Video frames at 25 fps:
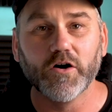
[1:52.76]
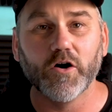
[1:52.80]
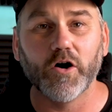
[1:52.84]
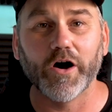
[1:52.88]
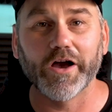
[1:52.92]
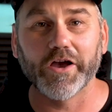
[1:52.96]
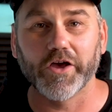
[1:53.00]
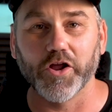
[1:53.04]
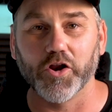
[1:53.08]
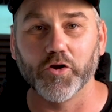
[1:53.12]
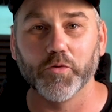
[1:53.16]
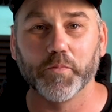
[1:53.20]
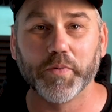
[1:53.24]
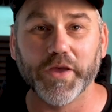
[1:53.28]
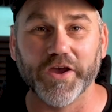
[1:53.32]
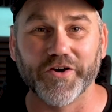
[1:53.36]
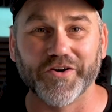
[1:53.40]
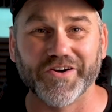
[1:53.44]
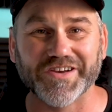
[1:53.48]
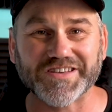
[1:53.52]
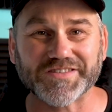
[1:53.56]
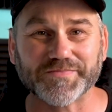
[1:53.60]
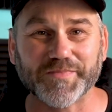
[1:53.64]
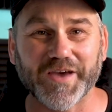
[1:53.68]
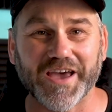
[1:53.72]
I go to a
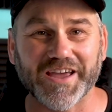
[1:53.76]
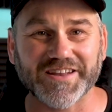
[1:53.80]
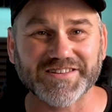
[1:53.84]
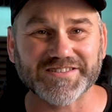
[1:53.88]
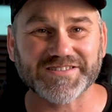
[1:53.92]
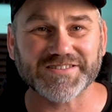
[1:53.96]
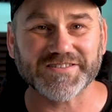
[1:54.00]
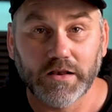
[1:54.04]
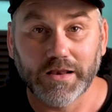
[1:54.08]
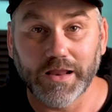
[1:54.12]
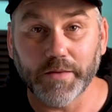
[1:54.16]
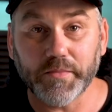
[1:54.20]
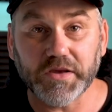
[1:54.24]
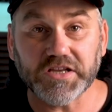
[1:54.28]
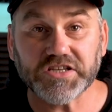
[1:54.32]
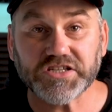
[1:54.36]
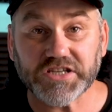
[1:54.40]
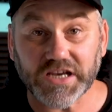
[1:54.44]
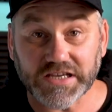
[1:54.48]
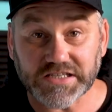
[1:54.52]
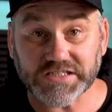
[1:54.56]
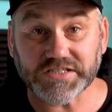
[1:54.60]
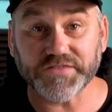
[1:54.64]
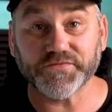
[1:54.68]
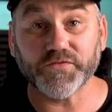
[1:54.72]
PRS match. Let me
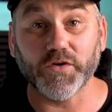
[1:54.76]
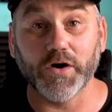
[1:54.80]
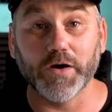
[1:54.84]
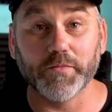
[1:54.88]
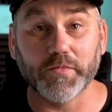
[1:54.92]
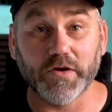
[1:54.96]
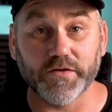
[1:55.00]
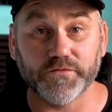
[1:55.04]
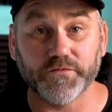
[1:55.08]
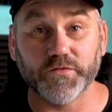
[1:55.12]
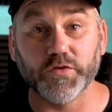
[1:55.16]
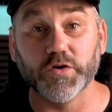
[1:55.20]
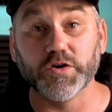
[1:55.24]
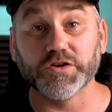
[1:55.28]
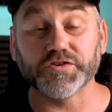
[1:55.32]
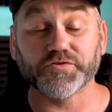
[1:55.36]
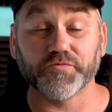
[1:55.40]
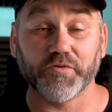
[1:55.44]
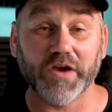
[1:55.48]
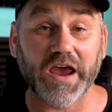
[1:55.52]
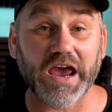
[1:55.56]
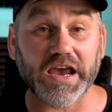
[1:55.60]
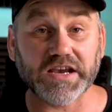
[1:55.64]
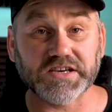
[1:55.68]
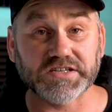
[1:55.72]
justify my
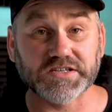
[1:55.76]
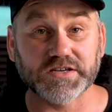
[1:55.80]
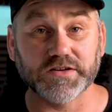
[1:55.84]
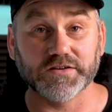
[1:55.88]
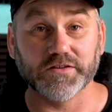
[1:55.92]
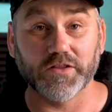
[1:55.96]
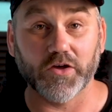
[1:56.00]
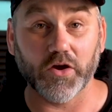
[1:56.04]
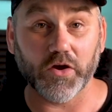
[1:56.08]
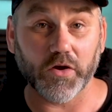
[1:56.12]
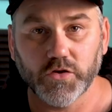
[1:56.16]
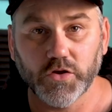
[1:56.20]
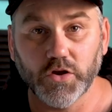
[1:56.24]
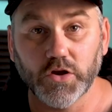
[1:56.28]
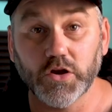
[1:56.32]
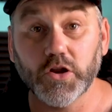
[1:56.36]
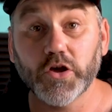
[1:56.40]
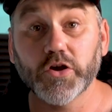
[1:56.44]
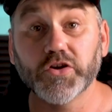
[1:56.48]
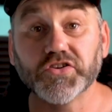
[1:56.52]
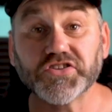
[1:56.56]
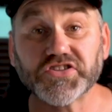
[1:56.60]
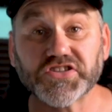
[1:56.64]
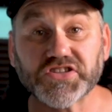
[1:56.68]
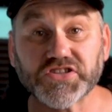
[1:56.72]
first reaction though. You
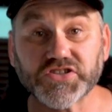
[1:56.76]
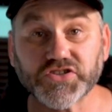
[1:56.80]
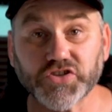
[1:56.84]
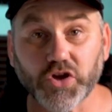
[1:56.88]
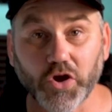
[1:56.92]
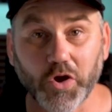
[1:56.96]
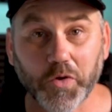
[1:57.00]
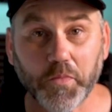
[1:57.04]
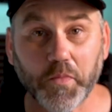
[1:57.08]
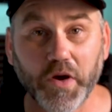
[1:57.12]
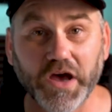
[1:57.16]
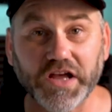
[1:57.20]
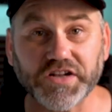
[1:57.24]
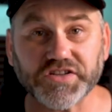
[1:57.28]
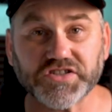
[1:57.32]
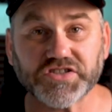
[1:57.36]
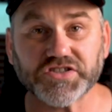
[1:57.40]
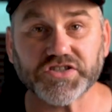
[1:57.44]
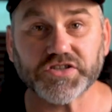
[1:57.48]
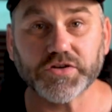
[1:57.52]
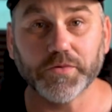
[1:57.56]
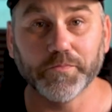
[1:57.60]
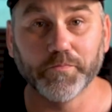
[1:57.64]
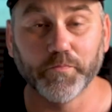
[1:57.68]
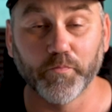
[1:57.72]
learn so
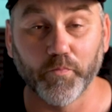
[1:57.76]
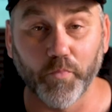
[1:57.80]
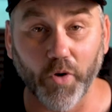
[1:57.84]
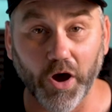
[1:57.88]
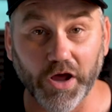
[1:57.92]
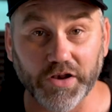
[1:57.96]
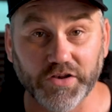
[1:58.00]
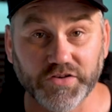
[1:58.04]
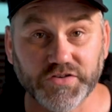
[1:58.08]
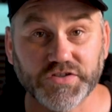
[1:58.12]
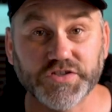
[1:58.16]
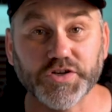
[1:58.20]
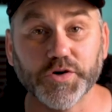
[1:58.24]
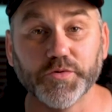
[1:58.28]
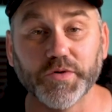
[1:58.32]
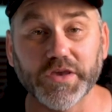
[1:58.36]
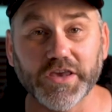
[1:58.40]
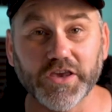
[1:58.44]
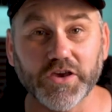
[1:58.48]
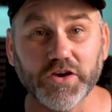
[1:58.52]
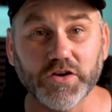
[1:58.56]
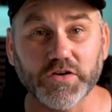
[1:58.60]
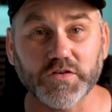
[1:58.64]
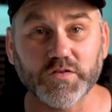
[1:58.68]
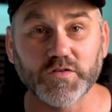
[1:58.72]
much by
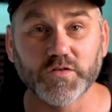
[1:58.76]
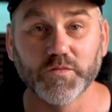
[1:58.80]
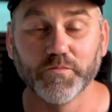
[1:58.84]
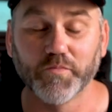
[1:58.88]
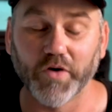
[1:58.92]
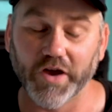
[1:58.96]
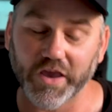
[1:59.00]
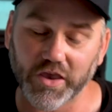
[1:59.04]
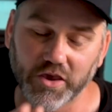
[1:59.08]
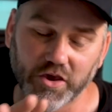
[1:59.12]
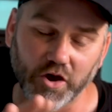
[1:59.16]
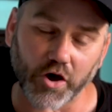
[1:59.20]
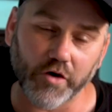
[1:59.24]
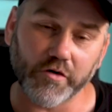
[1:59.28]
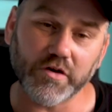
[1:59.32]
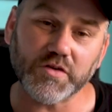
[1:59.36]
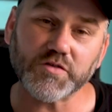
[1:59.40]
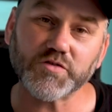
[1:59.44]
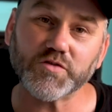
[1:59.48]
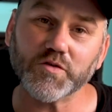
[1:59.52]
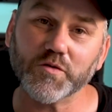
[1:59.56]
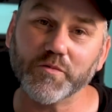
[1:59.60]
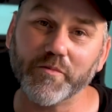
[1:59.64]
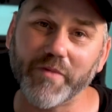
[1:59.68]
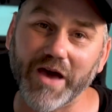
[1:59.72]
doing it, by
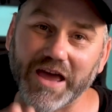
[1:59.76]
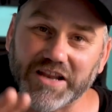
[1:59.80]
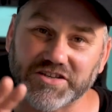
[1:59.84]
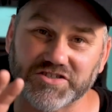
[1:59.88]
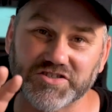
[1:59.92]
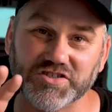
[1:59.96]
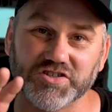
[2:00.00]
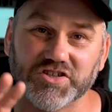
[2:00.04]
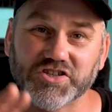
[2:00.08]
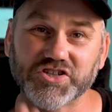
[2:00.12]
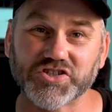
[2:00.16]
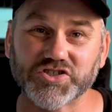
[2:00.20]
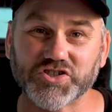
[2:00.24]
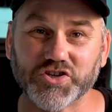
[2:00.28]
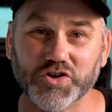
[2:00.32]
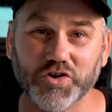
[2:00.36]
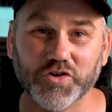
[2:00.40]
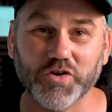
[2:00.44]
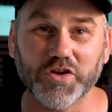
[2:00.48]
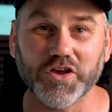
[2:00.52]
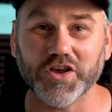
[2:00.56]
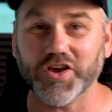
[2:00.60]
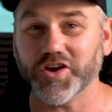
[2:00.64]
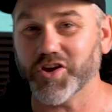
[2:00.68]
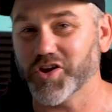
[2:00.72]
going to a match and
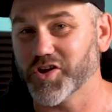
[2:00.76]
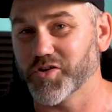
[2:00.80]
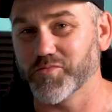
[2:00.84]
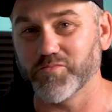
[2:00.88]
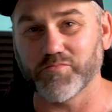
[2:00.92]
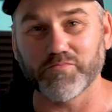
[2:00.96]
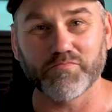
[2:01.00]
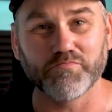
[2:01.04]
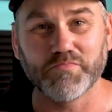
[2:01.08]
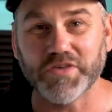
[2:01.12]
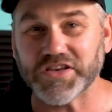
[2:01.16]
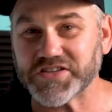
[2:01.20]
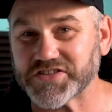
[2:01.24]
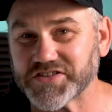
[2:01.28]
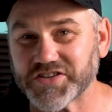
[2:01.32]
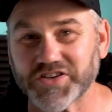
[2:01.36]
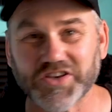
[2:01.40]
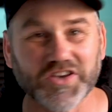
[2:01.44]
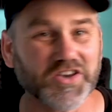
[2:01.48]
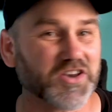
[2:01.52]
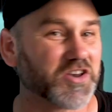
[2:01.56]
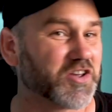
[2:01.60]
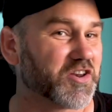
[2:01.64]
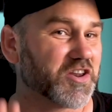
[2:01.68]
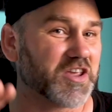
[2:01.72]
shooting and
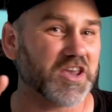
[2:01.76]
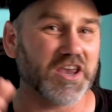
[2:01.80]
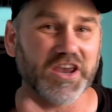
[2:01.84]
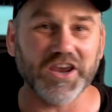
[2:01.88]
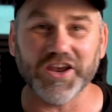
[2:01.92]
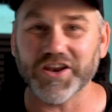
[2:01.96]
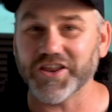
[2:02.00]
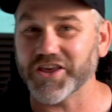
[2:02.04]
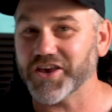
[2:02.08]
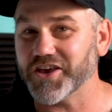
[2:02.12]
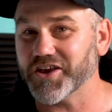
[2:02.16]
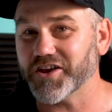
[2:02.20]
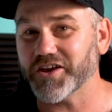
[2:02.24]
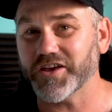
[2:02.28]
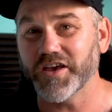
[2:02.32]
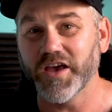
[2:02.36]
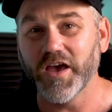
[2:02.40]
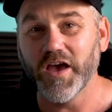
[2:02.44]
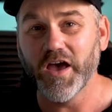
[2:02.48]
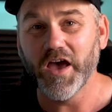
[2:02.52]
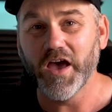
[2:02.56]
missing and hitting.